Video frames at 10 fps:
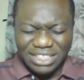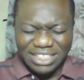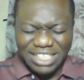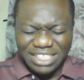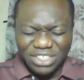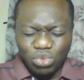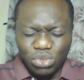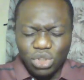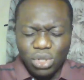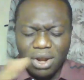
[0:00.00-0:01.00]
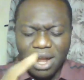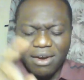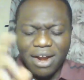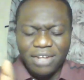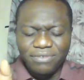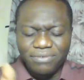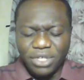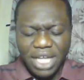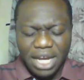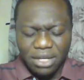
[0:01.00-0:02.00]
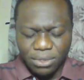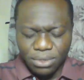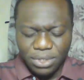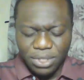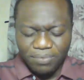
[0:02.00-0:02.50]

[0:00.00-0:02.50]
things will turn around for their good.